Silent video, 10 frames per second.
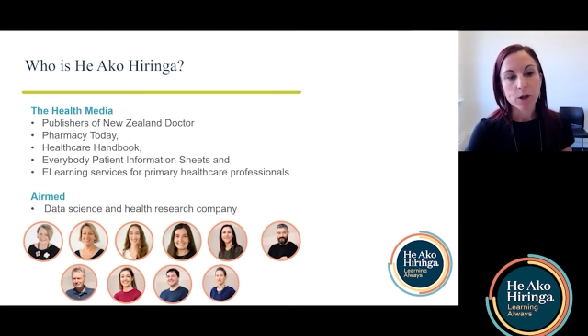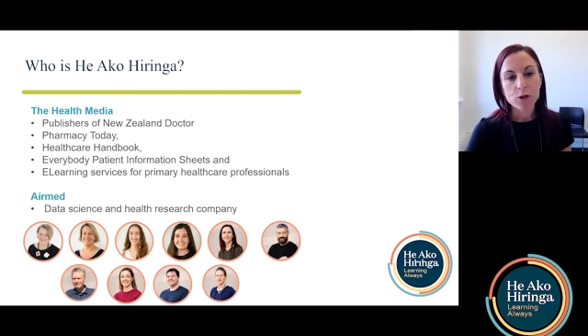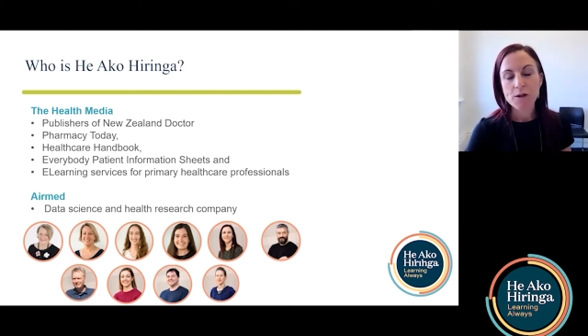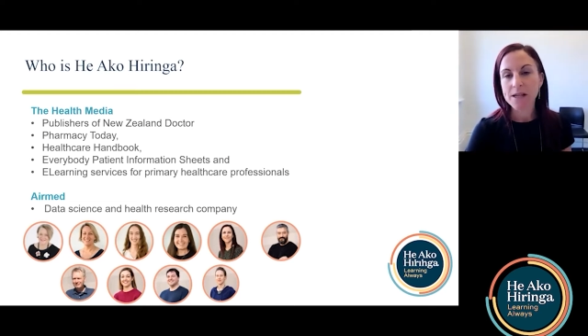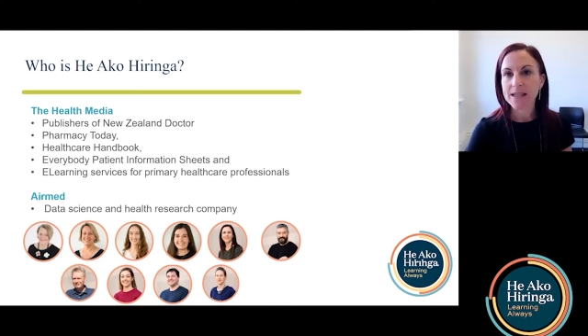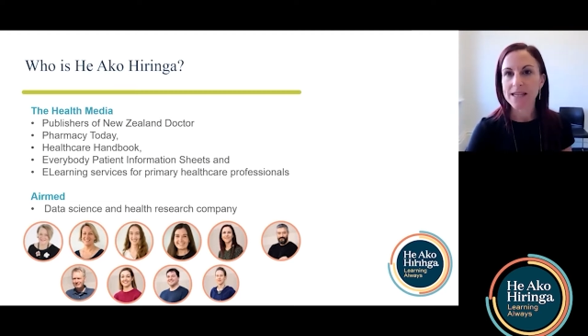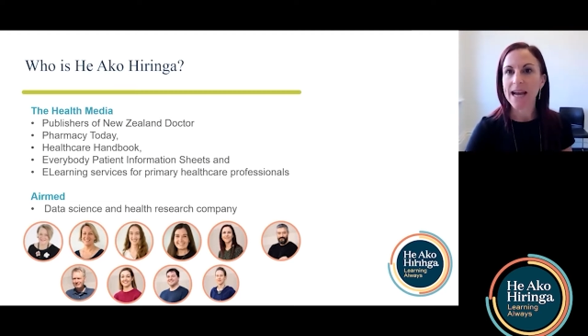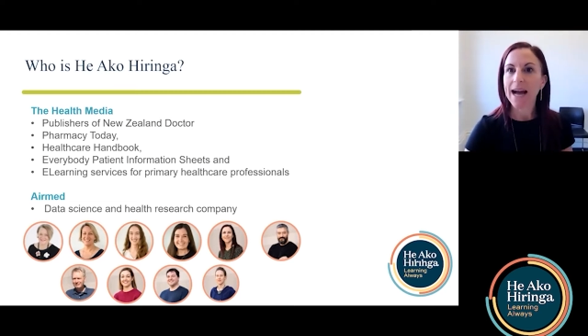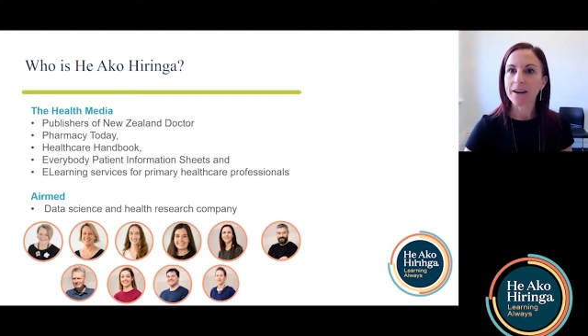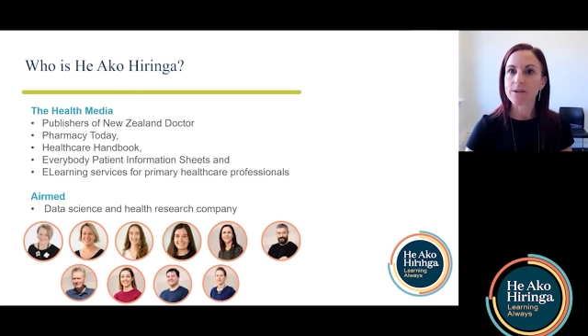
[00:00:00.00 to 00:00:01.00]
using the
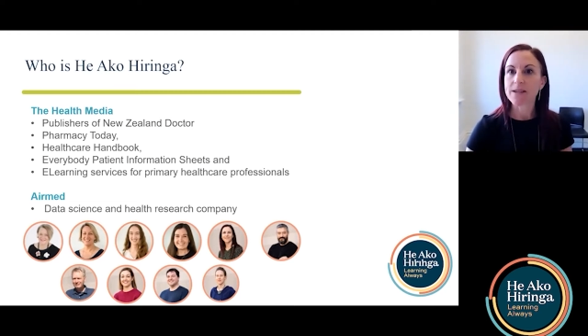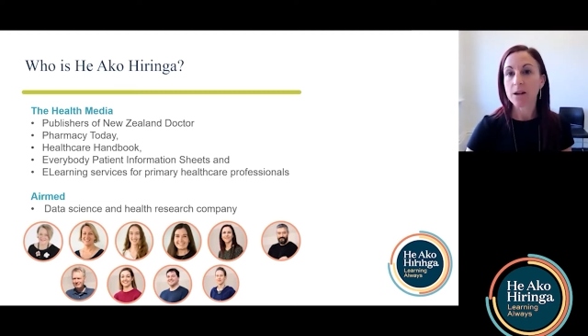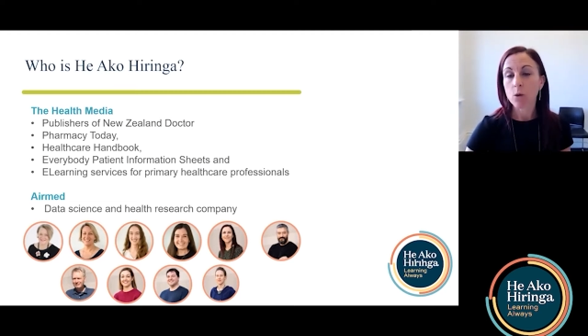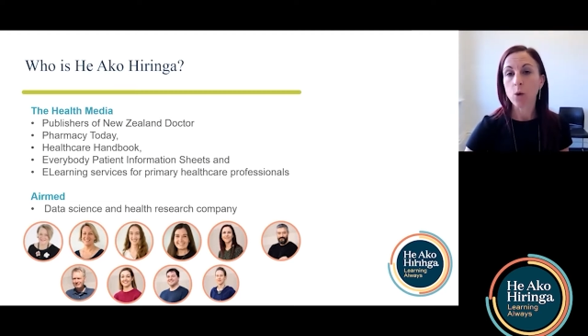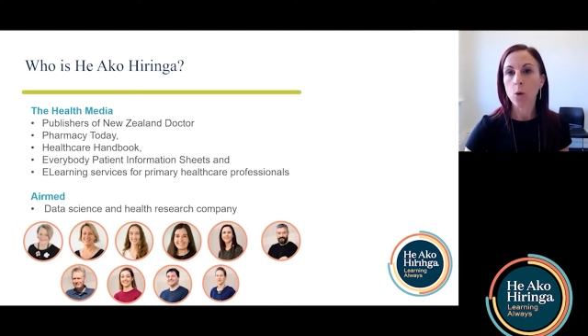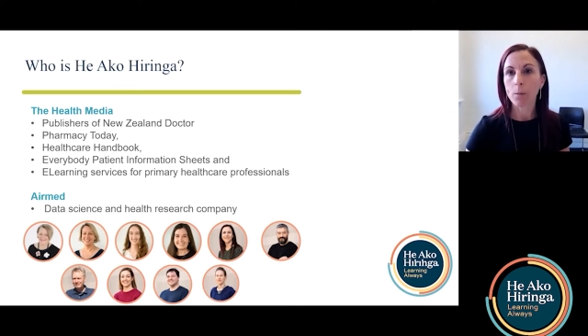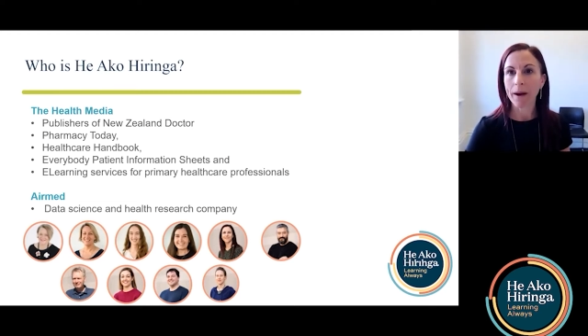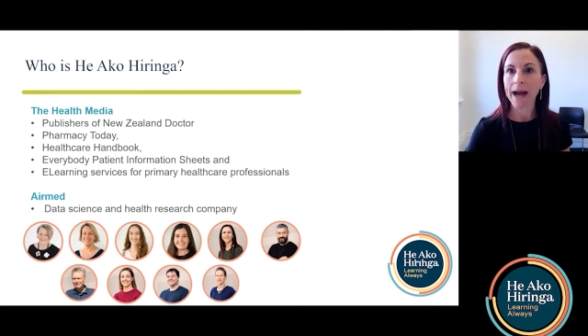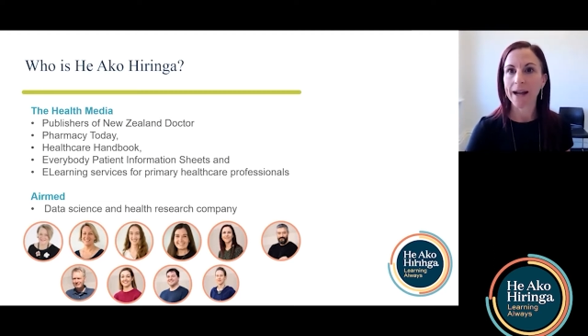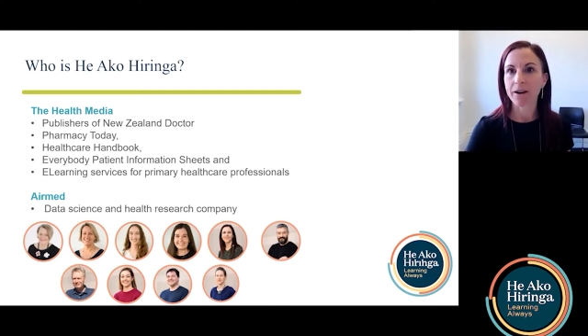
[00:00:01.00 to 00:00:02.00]
data as a core
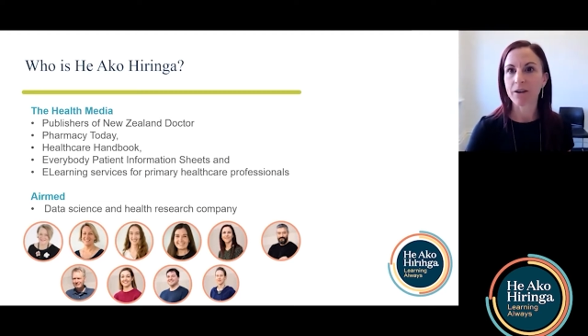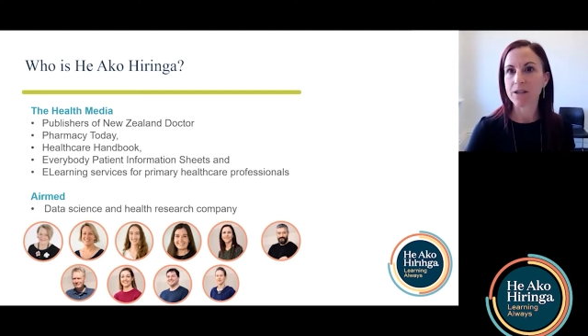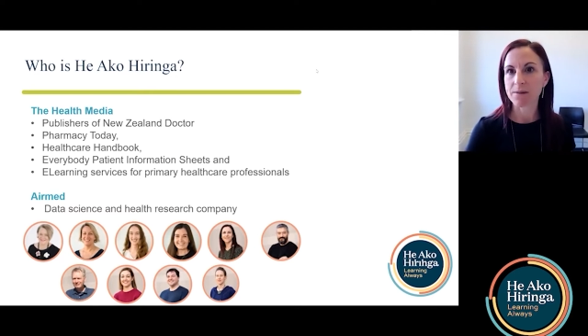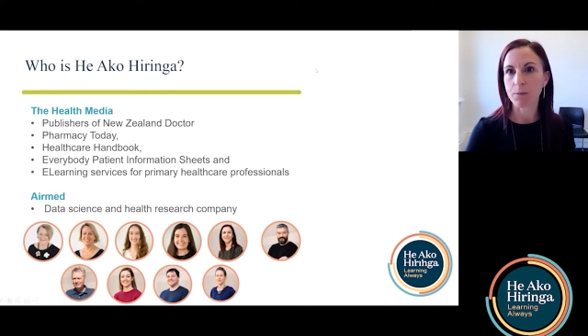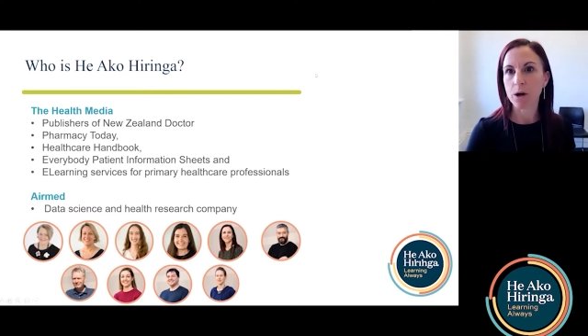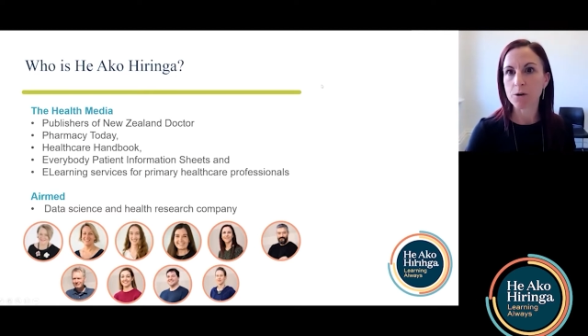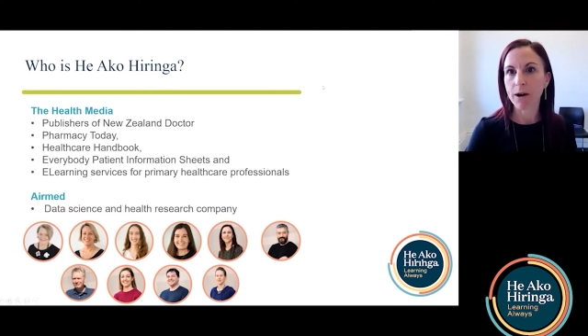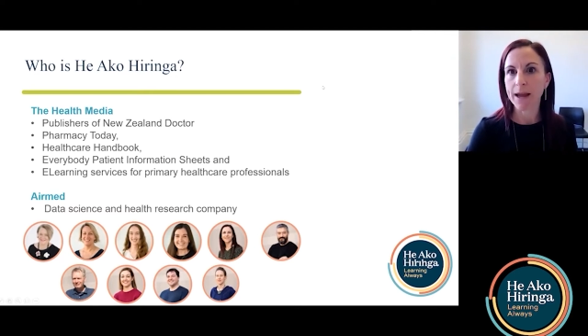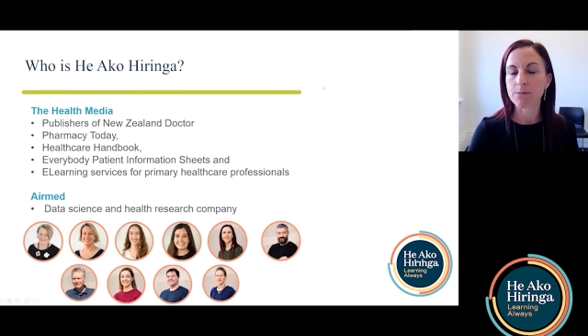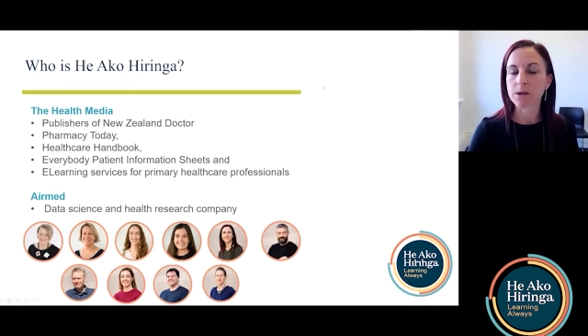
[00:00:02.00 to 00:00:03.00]
part of this
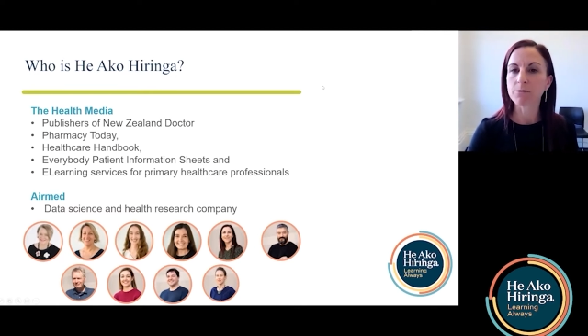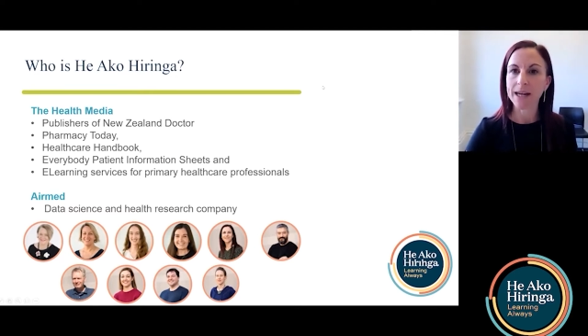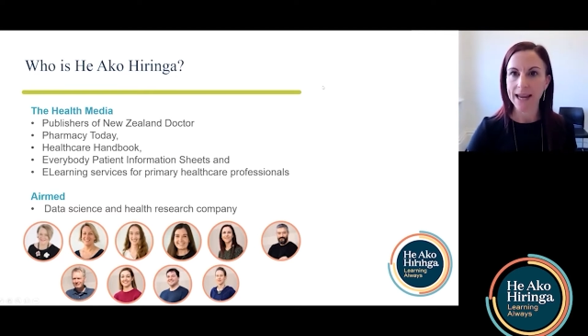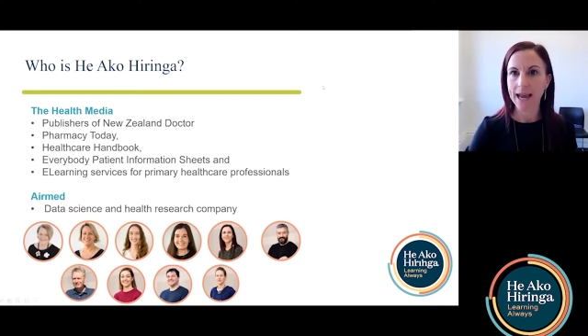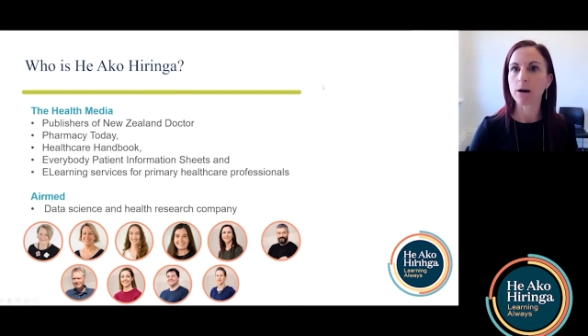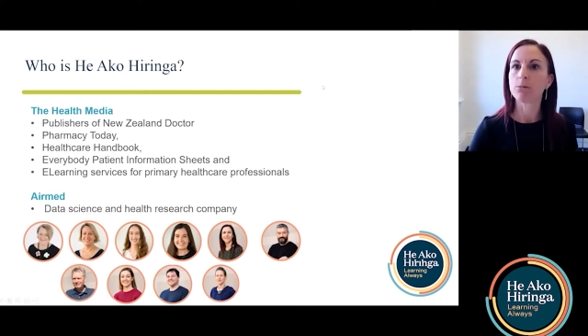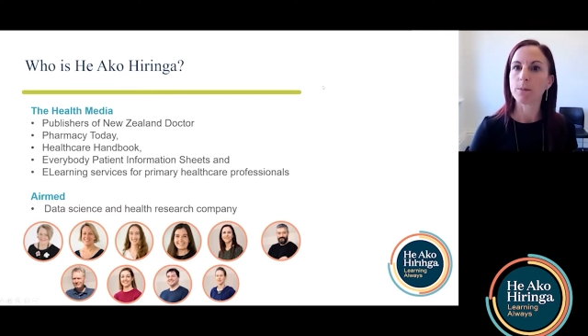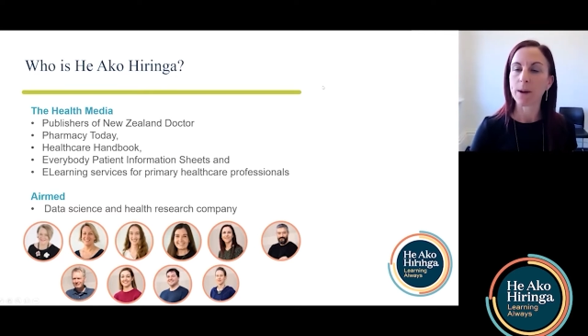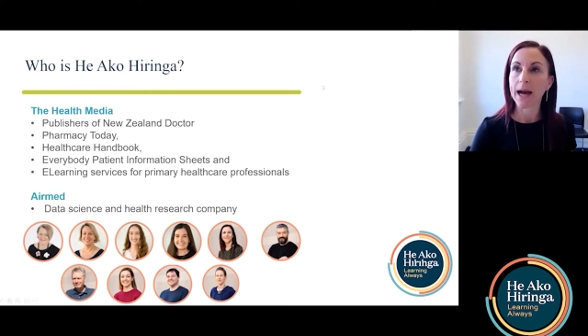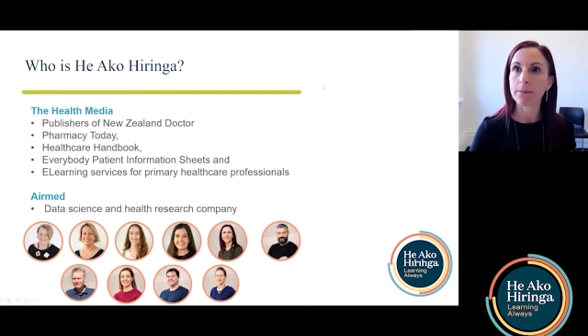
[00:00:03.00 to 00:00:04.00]
program to really
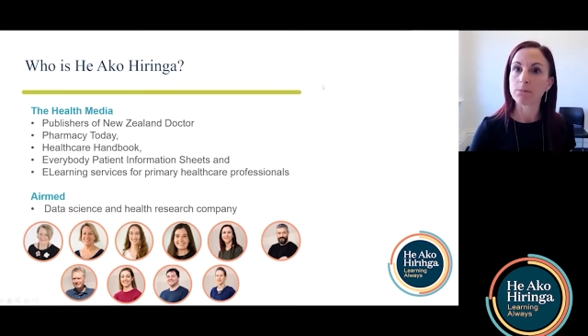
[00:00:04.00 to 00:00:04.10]
help